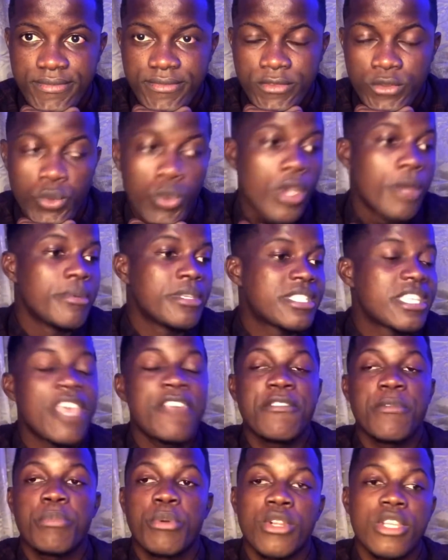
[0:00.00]
Where we say if
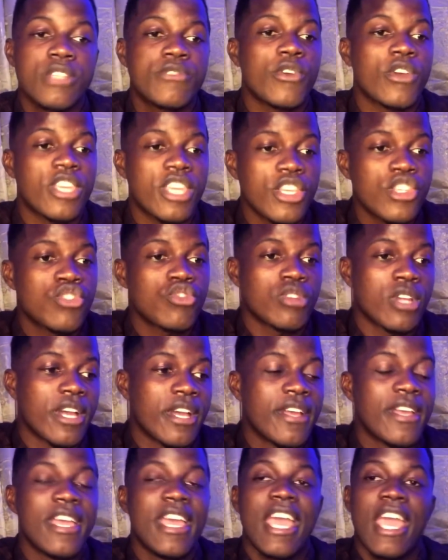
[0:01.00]
you police for Kitchener,
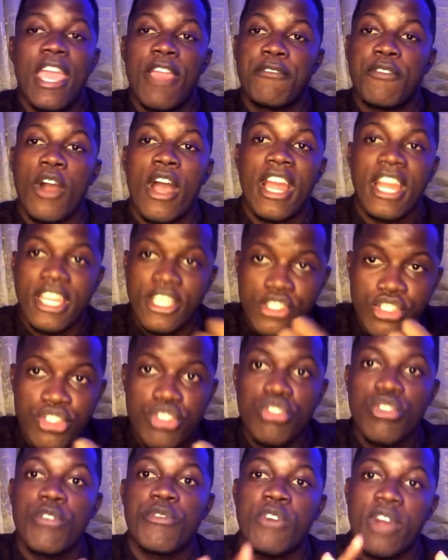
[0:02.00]
if I arrest
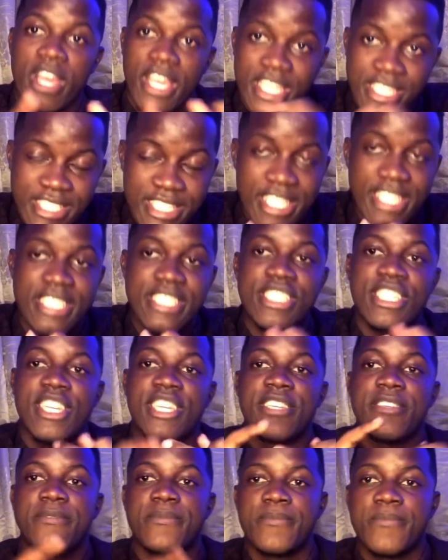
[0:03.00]
you, if I arrest
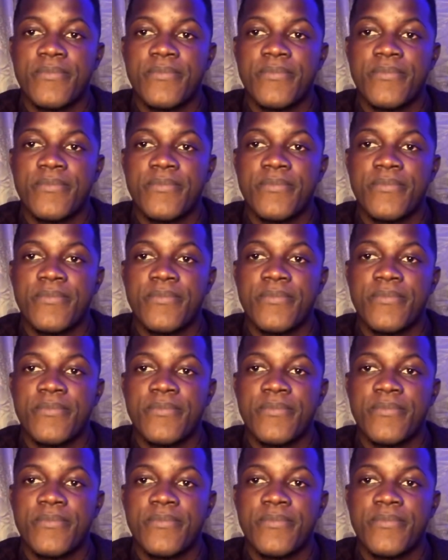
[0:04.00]
LJ,